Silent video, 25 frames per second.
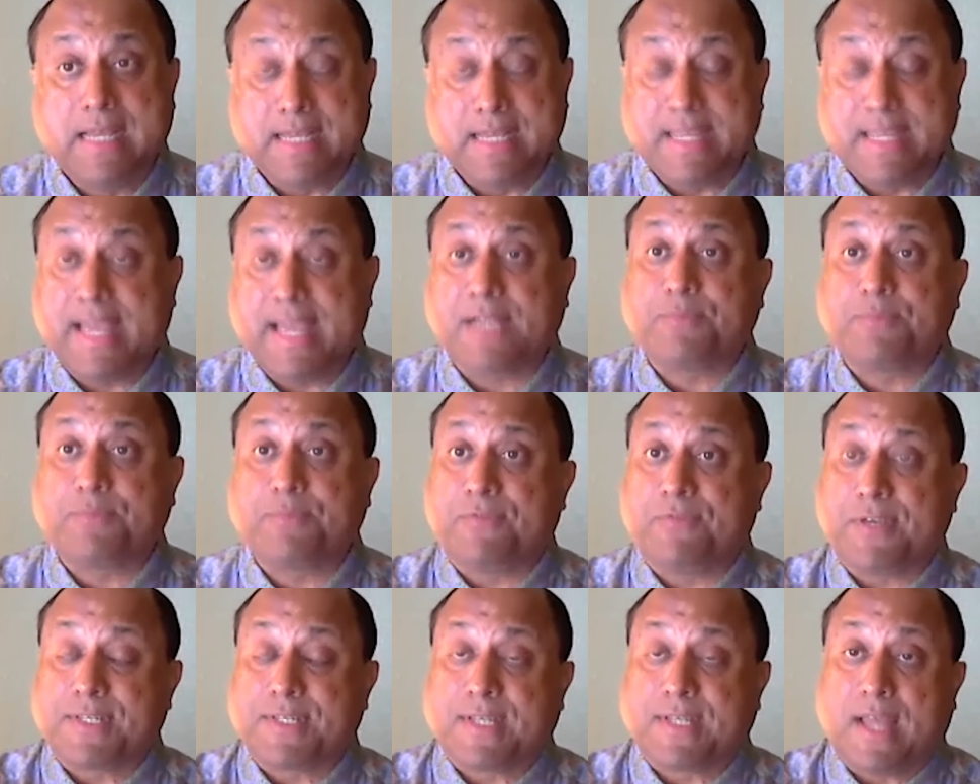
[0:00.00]
Yet
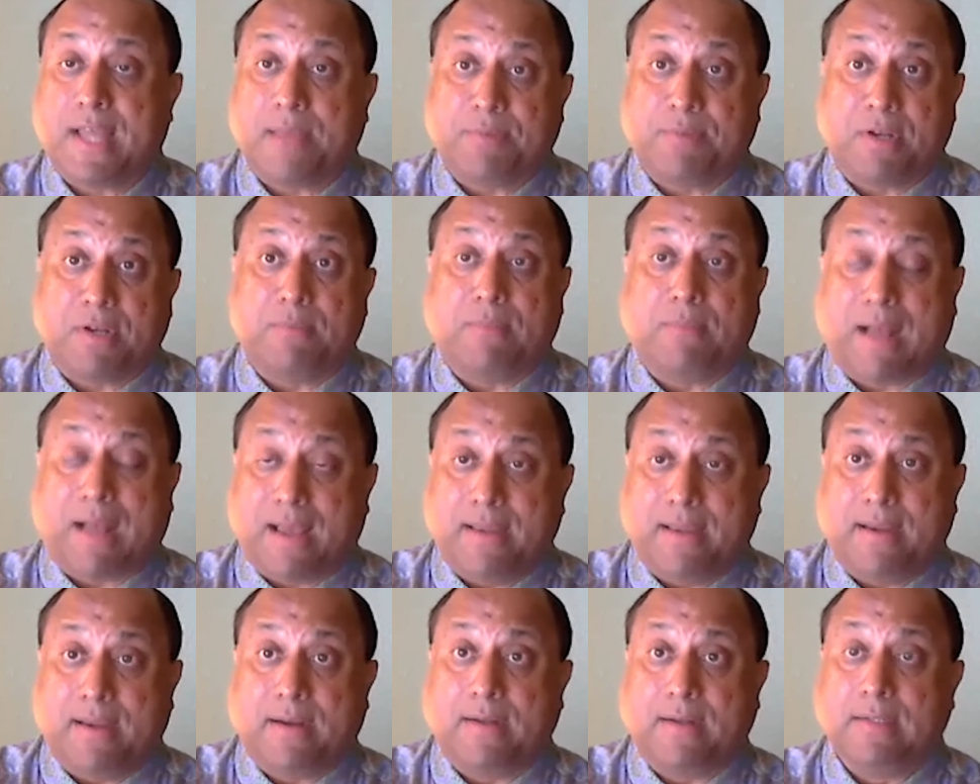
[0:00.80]
Professor Emeran
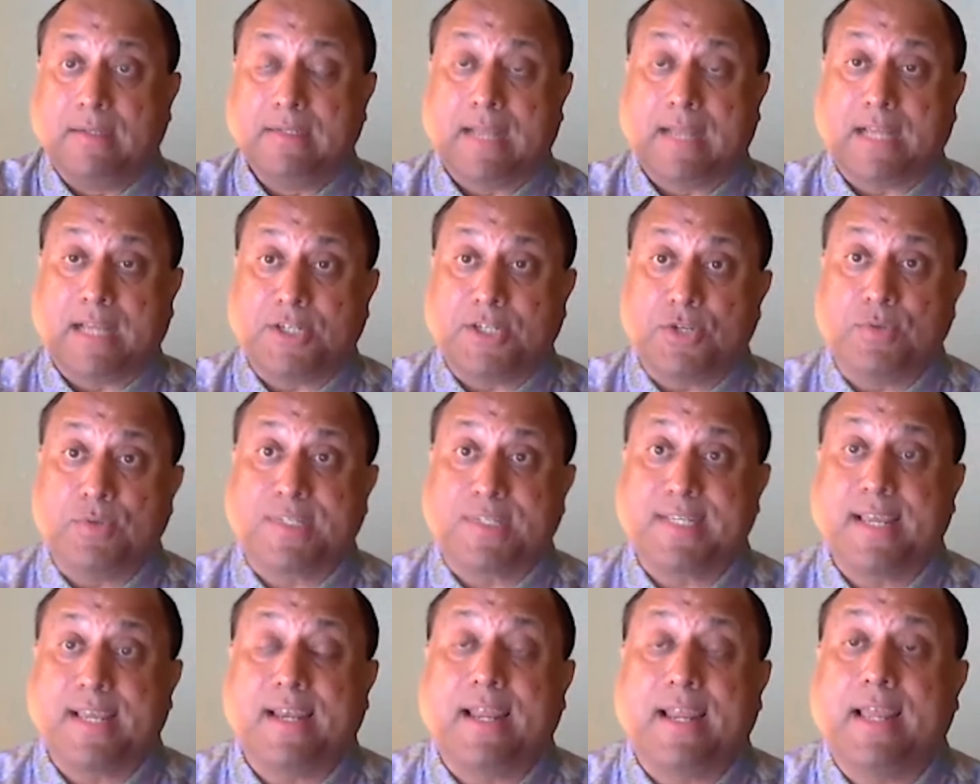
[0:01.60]
Meyer at
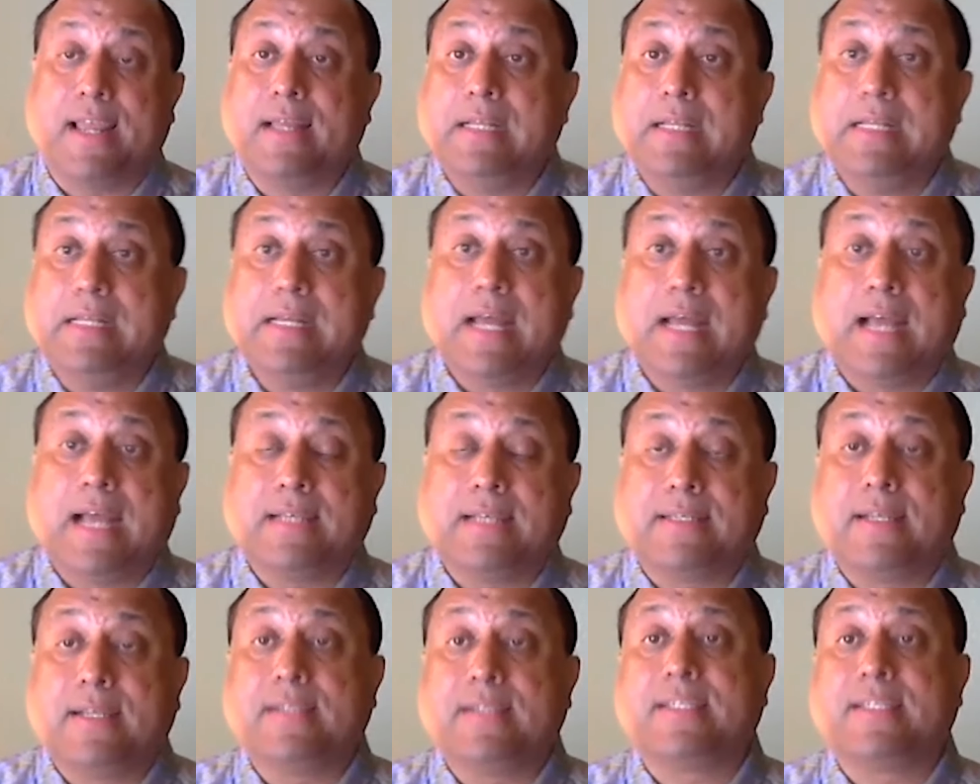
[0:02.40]
UCLA has
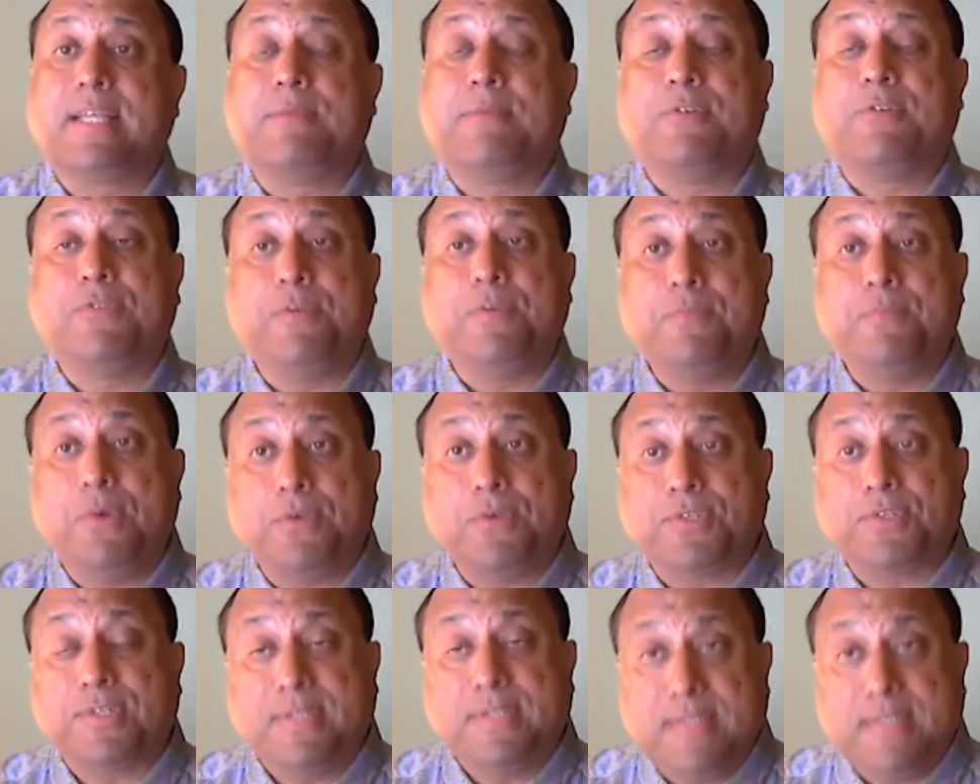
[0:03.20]
done some of the
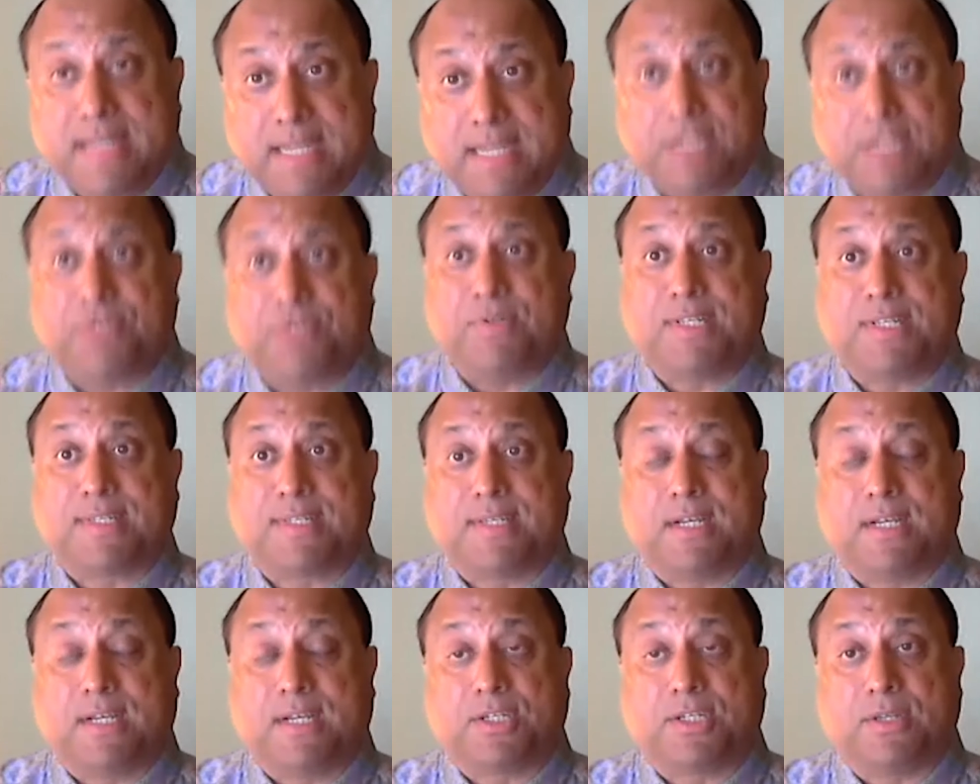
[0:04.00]
most neat
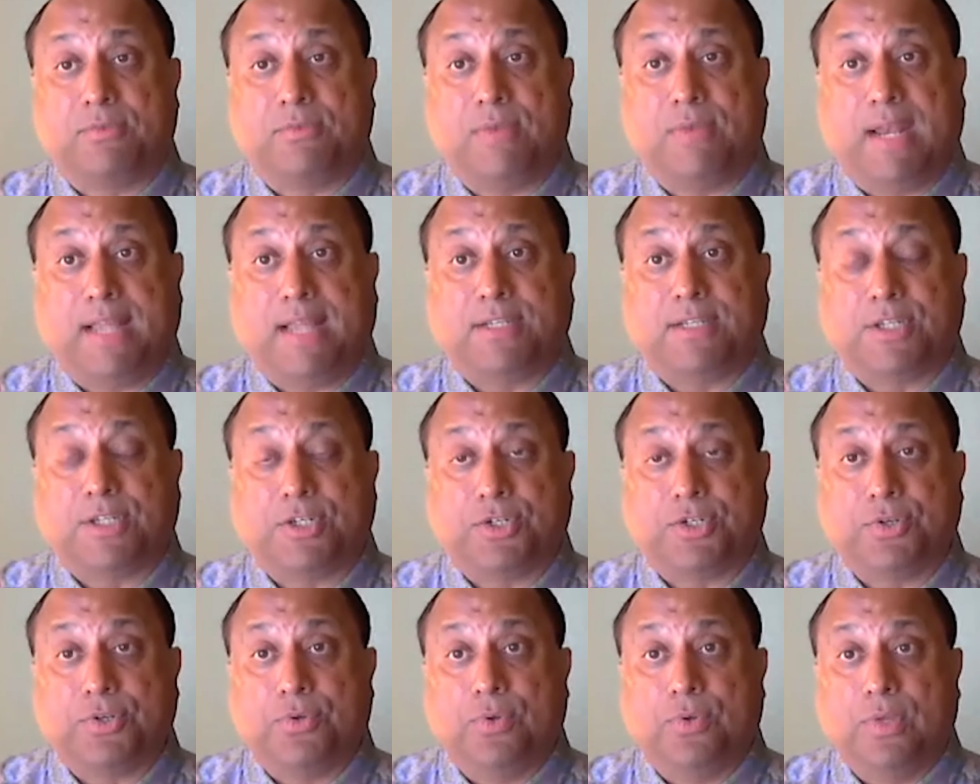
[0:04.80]
research related
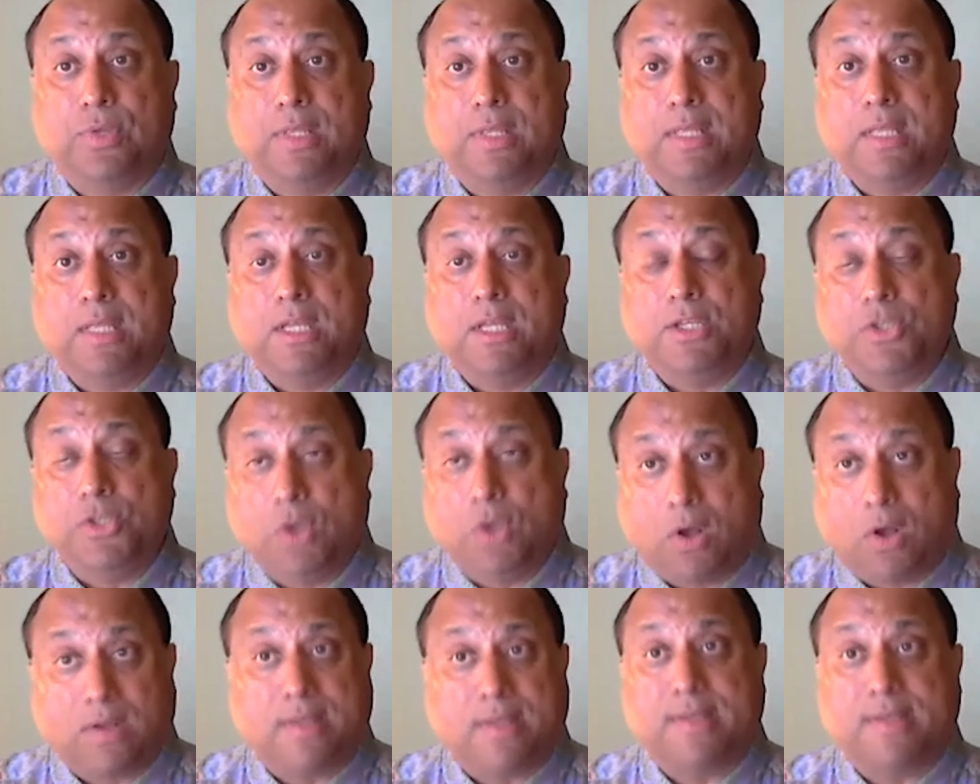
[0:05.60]
to
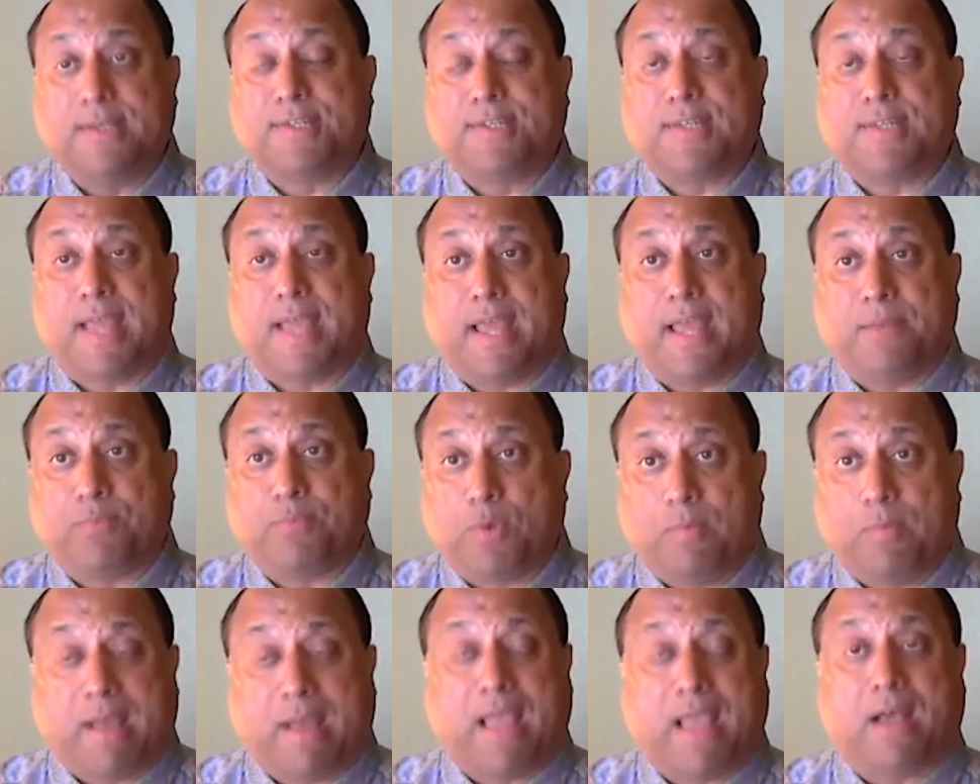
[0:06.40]
yogurt and
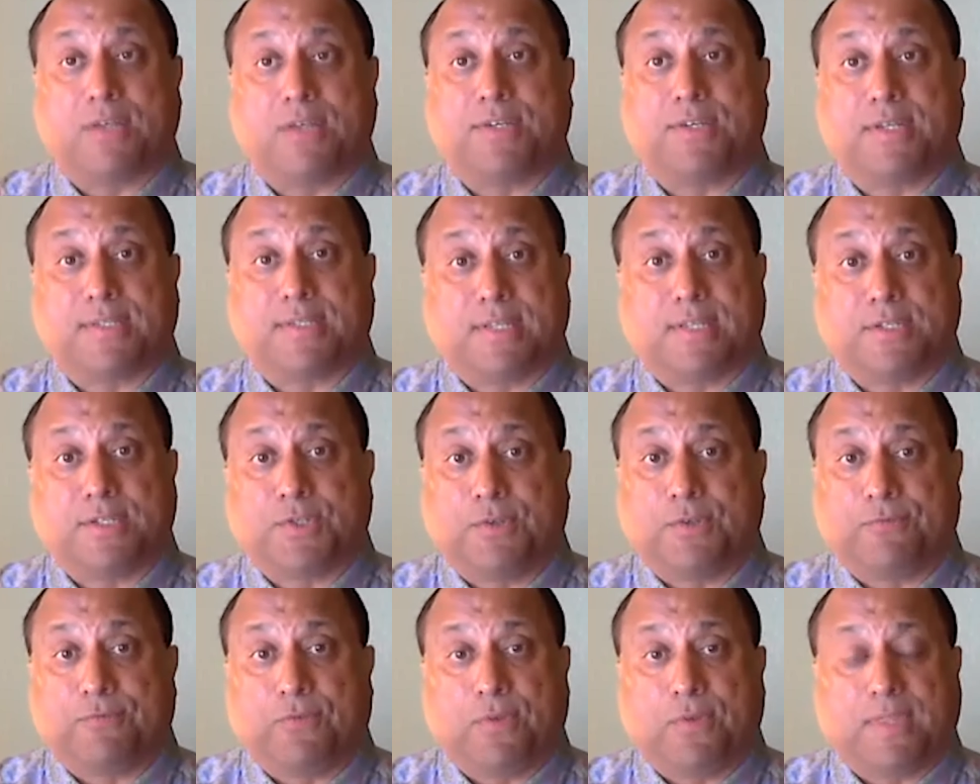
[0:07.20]
probiotics and
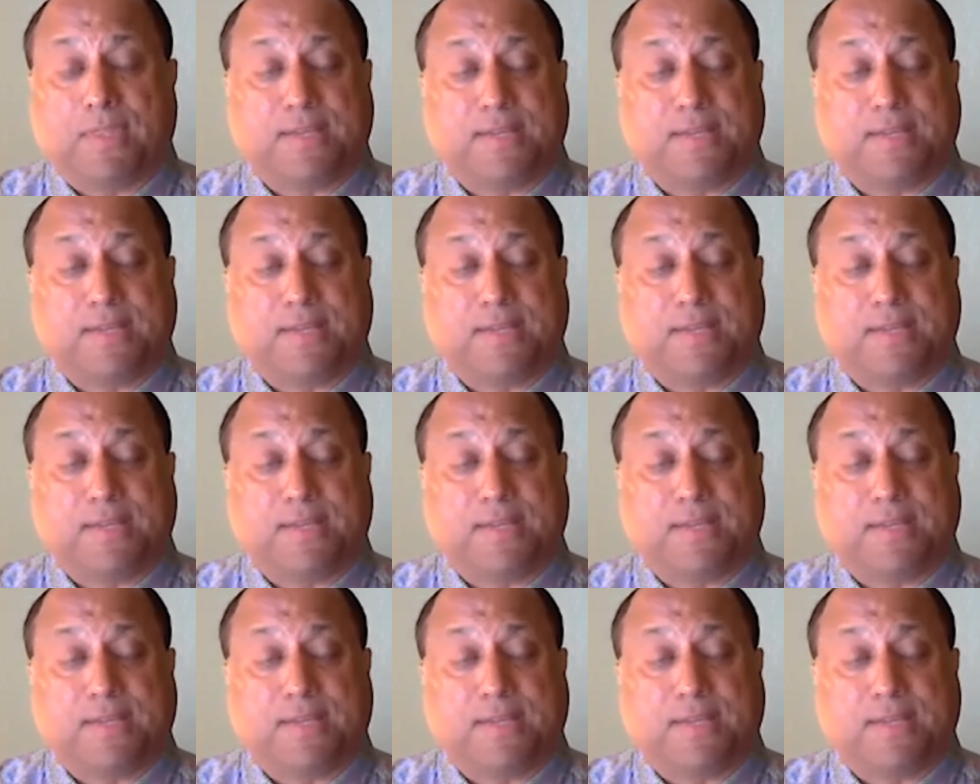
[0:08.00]
so forth.